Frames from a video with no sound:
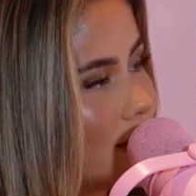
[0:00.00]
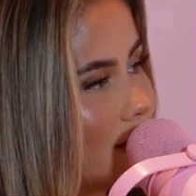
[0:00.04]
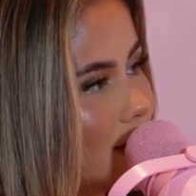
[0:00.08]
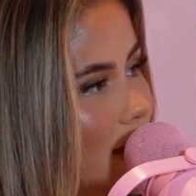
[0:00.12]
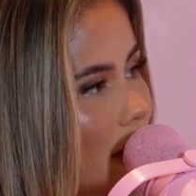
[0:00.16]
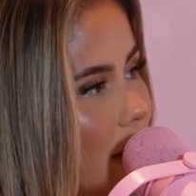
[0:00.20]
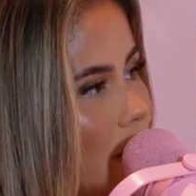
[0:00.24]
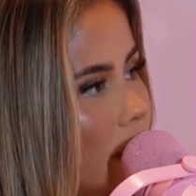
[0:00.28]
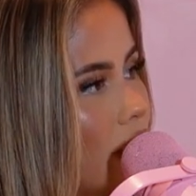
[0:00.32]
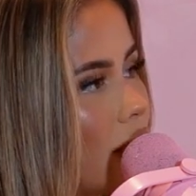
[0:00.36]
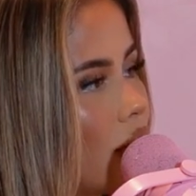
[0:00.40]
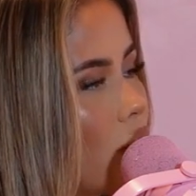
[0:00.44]

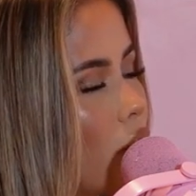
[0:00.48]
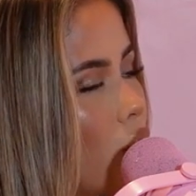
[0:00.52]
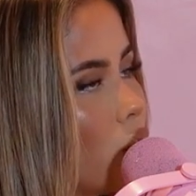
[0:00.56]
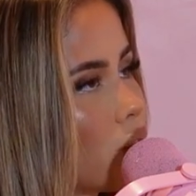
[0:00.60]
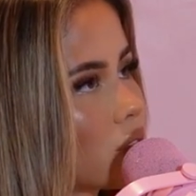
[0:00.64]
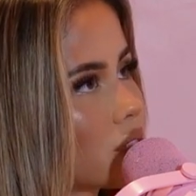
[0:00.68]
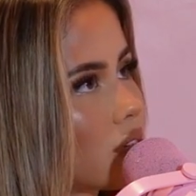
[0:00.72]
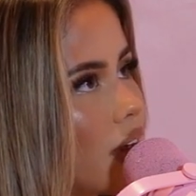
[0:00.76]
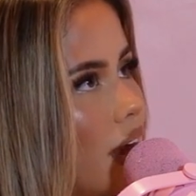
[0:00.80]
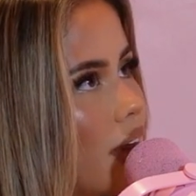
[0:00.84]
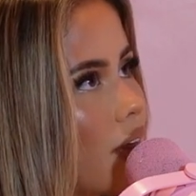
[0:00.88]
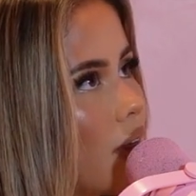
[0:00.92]
I think
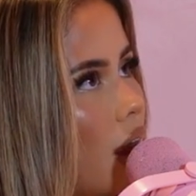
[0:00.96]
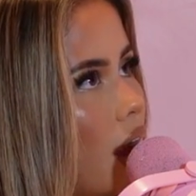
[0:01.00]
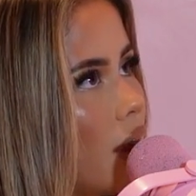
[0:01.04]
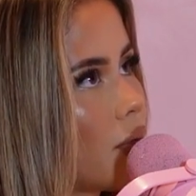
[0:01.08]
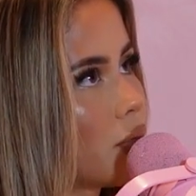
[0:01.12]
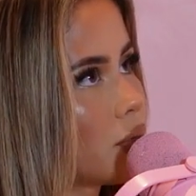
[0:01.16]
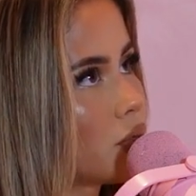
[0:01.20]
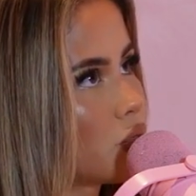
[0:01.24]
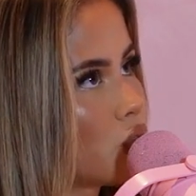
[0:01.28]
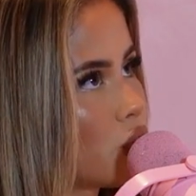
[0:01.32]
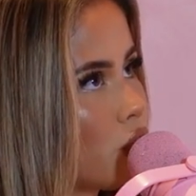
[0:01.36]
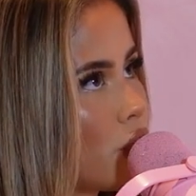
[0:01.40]
also I
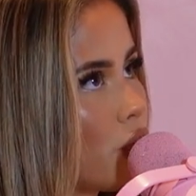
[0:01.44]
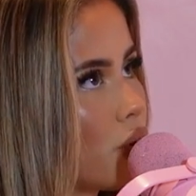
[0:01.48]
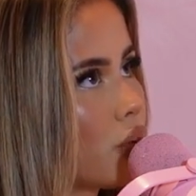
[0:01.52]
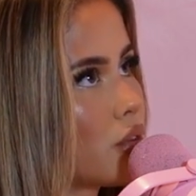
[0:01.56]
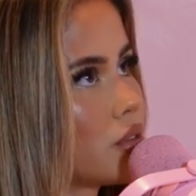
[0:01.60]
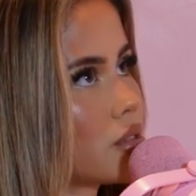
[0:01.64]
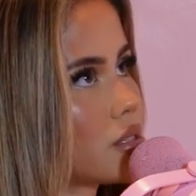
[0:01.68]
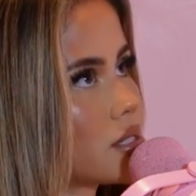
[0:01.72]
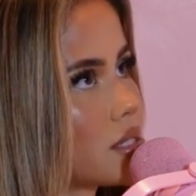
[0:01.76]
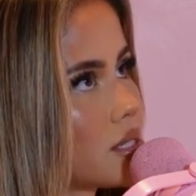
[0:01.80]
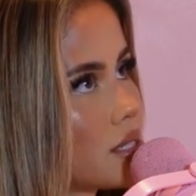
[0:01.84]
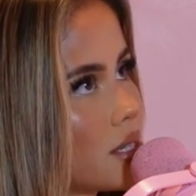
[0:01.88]

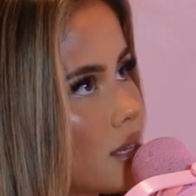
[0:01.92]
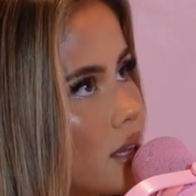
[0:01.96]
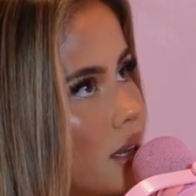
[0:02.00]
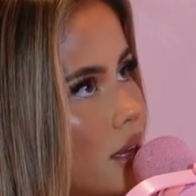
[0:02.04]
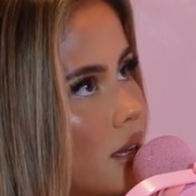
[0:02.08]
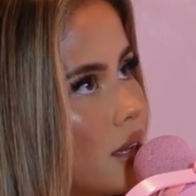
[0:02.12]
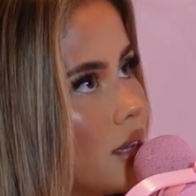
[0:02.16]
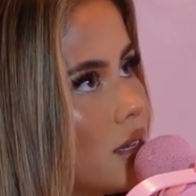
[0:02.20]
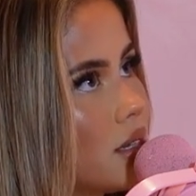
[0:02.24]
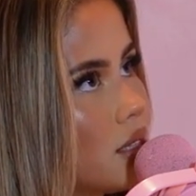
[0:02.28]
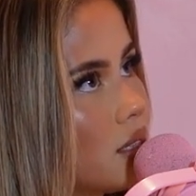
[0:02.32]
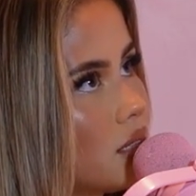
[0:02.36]
choose
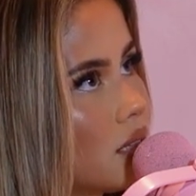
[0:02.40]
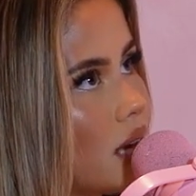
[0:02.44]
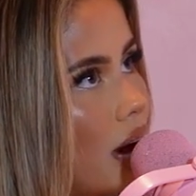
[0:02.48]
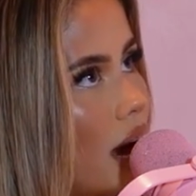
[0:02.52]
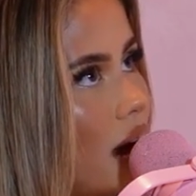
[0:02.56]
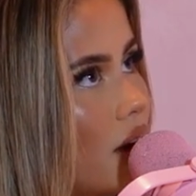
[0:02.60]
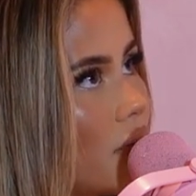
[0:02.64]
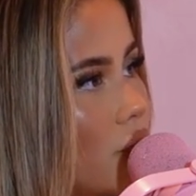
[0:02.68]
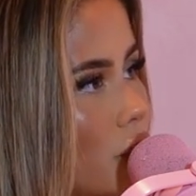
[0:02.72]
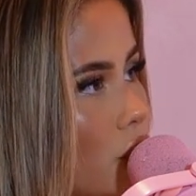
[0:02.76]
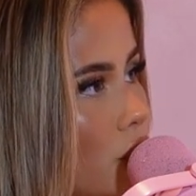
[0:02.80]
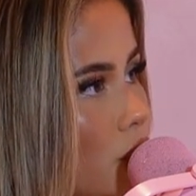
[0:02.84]
to
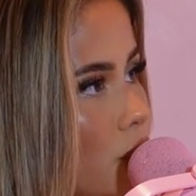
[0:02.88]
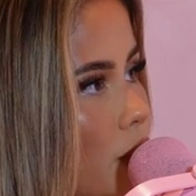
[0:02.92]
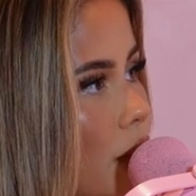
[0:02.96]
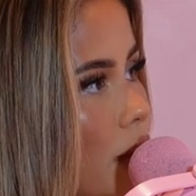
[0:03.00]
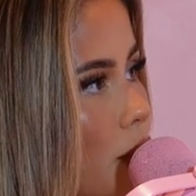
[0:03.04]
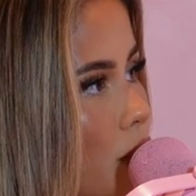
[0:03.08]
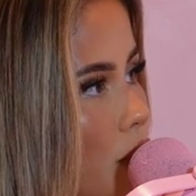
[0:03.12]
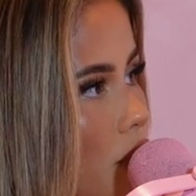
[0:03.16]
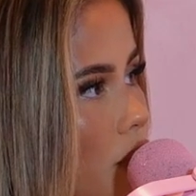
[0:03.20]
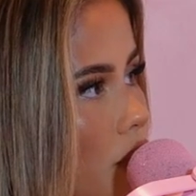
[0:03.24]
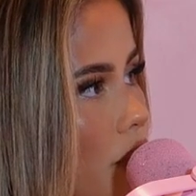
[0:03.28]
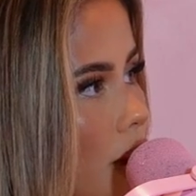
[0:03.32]
have good
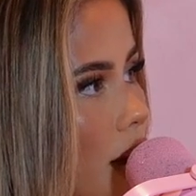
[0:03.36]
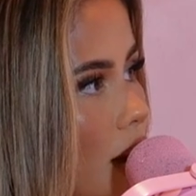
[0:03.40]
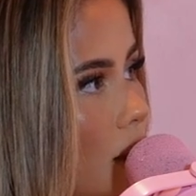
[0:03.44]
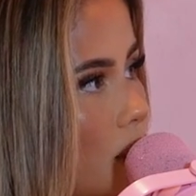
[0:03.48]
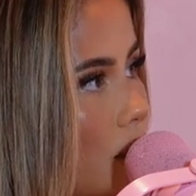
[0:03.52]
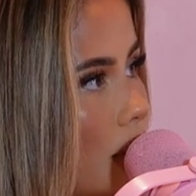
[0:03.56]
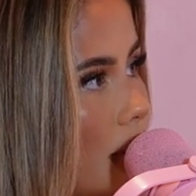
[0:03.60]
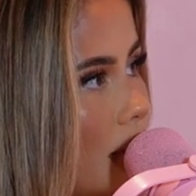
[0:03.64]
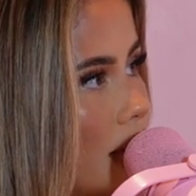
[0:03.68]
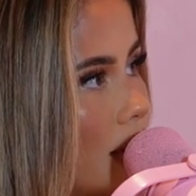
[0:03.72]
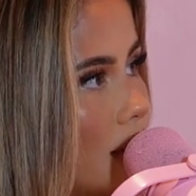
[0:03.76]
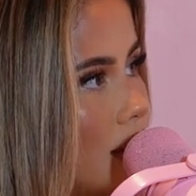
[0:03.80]
people around
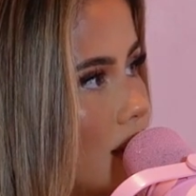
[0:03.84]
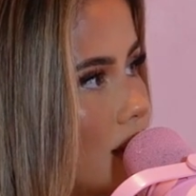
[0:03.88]
me.